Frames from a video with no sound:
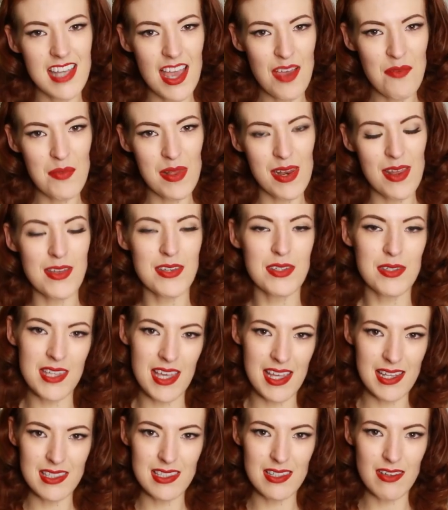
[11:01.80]
down below to
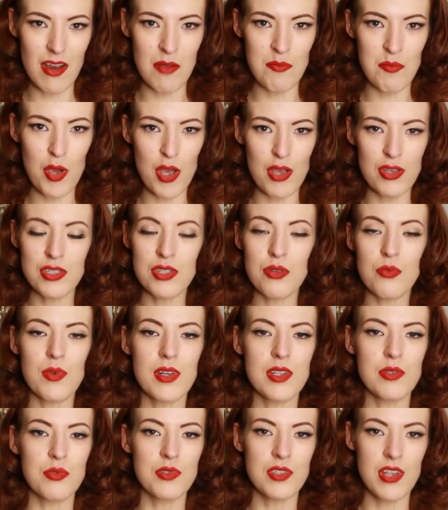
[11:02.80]
the Instagram post
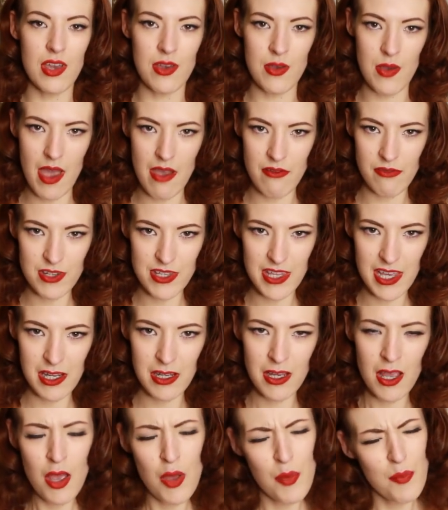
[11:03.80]
which will tell you
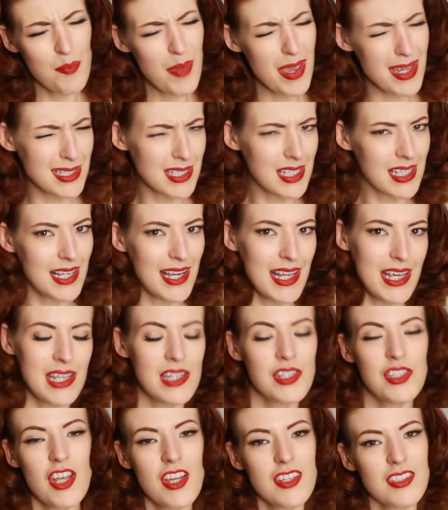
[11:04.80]
everything.
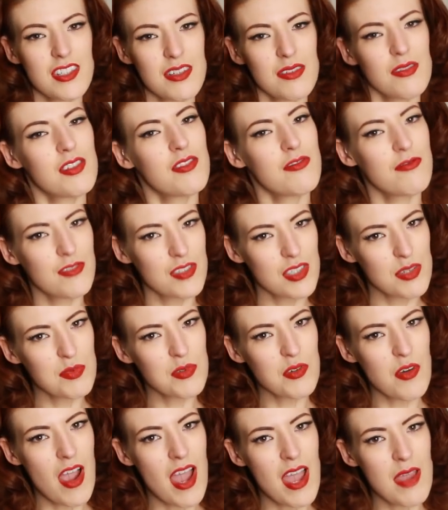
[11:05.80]
Basically just
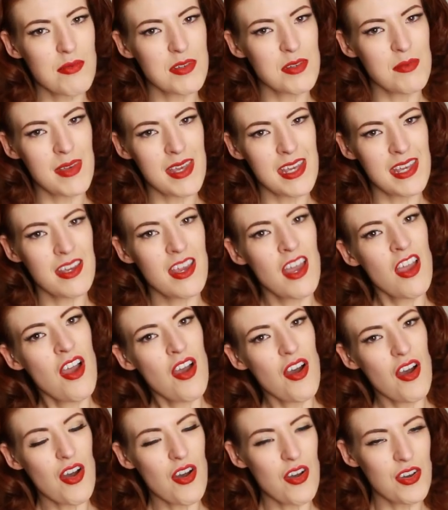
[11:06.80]
subscribe to me,
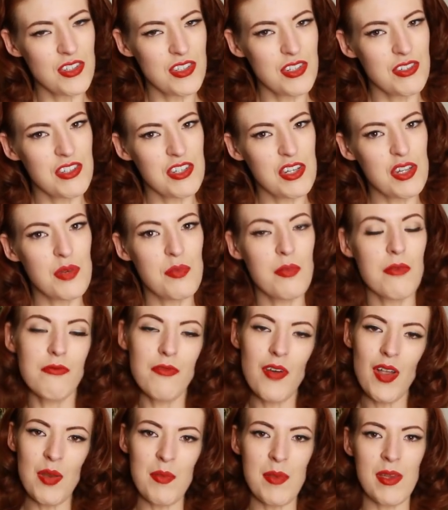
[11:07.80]
on YouTube,
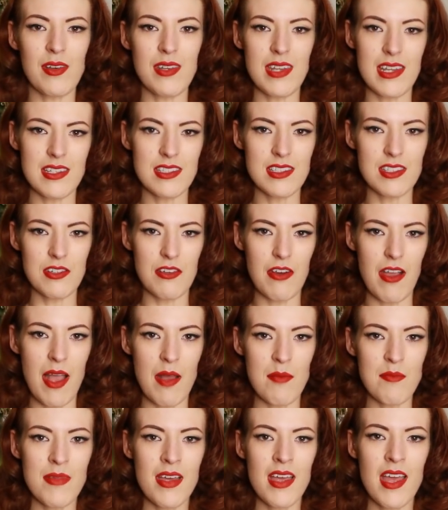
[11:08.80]
follow me on
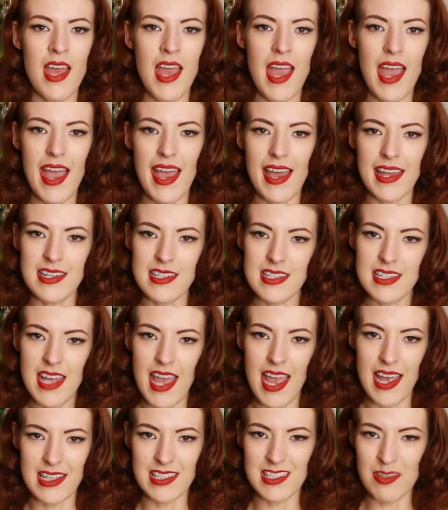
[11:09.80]
Instagram, and
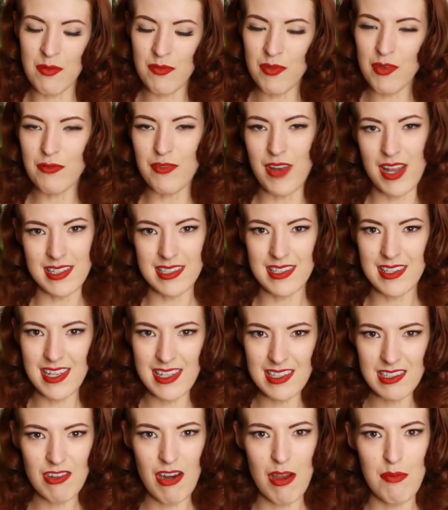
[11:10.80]
tag some of your friends in the
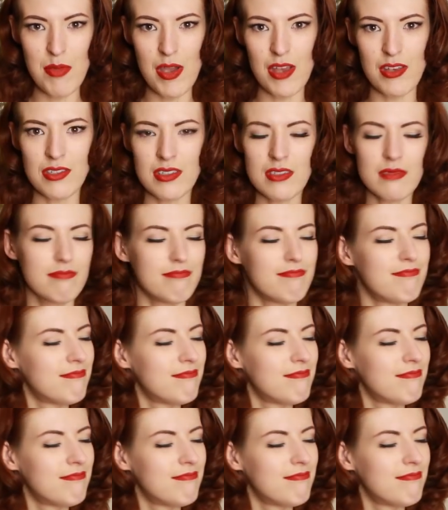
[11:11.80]
Instagram post.